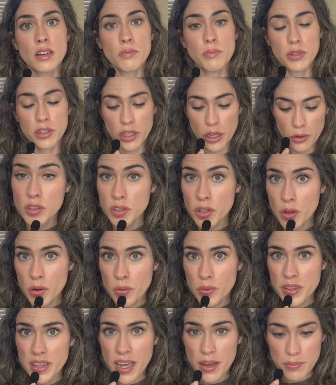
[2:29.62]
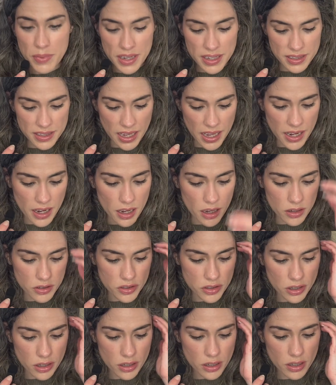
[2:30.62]
below. So with that being said, I'll
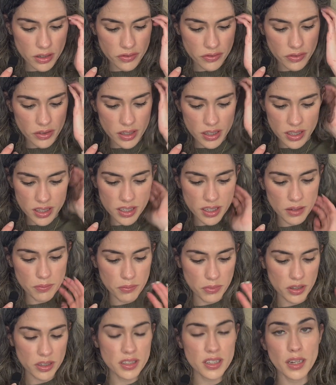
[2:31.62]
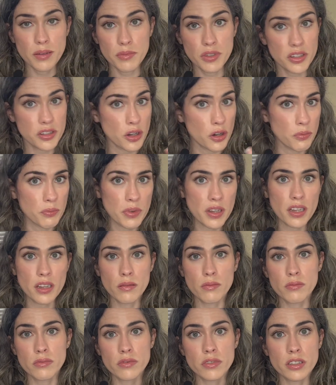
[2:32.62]
start off with some books I'm just
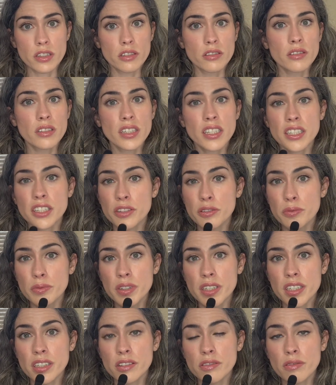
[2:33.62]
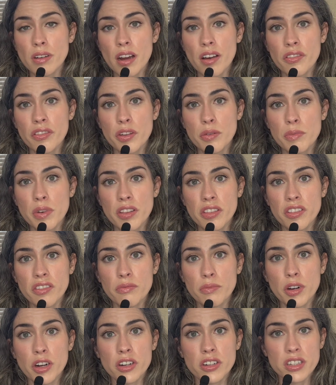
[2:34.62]
hoping generally to read throughout the month of
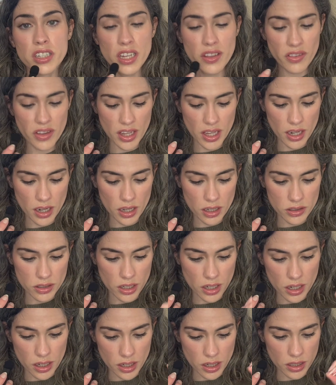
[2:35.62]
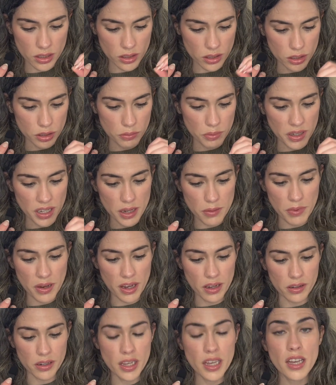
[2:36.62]
March, and then I'll talk a little bit
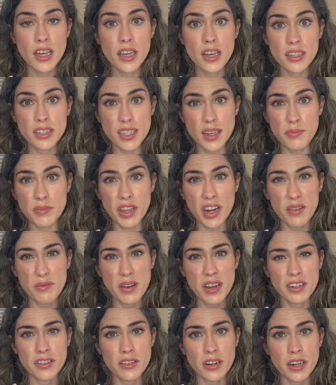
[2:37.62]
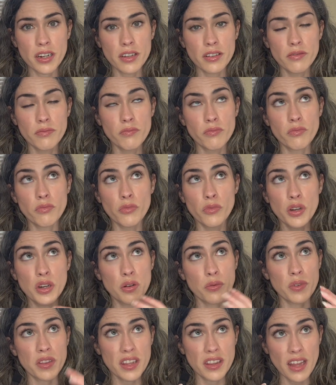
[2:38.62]
about some that I might try to read
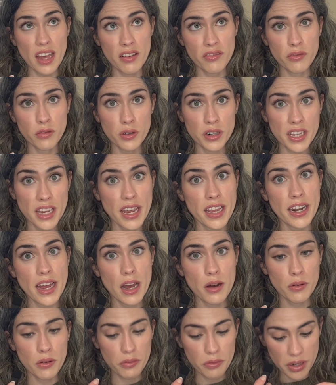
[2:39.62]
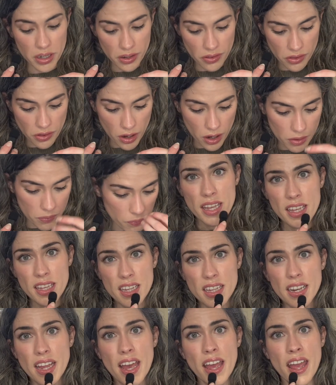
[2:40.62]
within that 48-hour readathon.
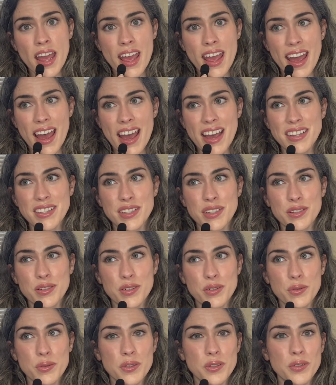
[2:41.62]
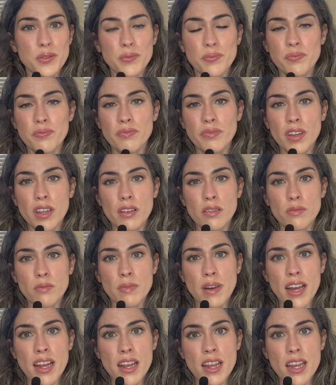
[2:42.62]
And as usual,
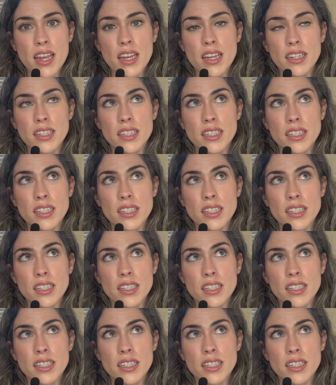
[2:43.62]
my